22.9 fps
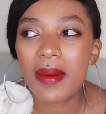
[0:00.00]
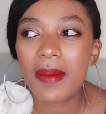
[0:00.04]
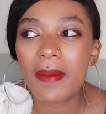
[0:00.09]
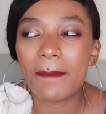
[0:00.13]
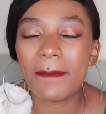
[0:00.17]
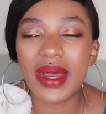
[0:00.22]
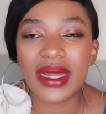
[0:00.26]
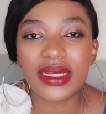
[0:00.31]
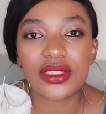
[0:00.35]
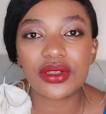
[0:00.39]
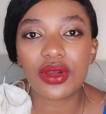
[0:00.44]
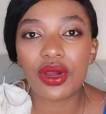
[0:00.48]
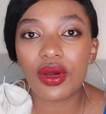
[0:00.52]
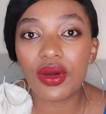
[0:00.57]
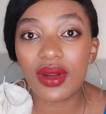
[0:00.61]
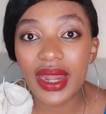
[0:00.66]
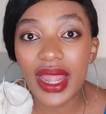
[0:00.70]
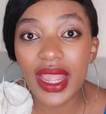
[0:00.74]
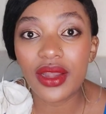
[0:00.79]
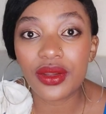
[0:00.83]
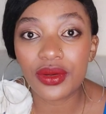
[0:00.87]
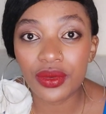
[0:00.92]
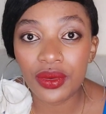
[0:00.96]
But all
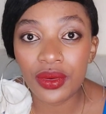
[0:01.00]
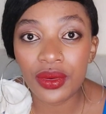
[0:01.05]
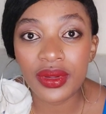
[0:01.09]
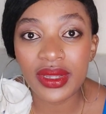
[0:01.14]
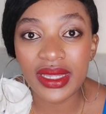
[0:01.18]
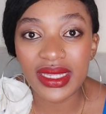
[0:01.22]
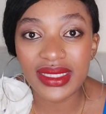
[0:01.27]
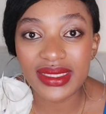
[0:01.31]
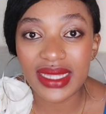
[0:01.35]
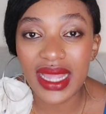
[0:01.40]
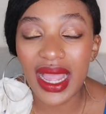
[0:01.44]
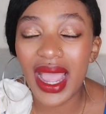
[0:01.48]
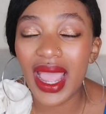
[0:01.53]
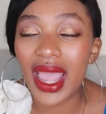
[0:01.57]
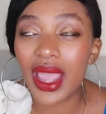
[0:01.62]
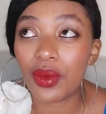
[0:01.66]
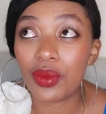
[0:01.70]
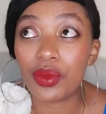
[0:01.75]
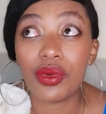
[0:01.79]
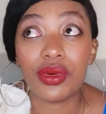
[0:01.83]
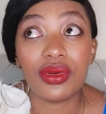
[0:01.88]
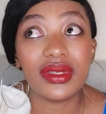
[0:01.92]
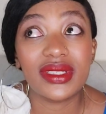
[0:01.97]
I know is I
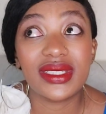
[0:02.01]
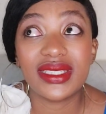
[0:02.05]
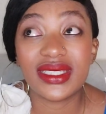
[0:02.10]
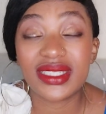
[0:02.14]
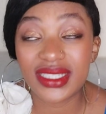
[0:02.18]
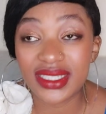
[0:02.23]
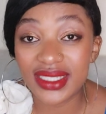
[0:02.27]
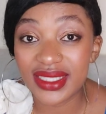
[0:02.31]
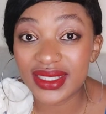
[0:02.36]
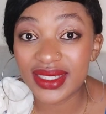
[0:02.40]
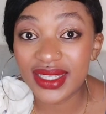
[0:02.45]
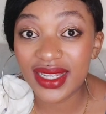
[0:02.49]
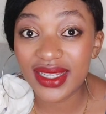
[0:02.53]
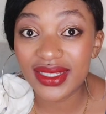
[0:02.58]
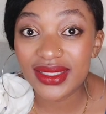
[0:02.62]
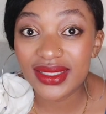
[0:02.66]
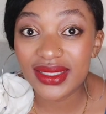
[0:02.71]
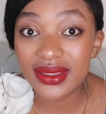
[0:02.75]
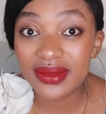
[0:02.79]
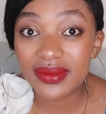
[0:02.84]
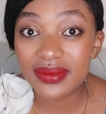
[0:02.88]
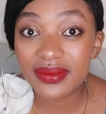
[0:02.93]
want Jesus.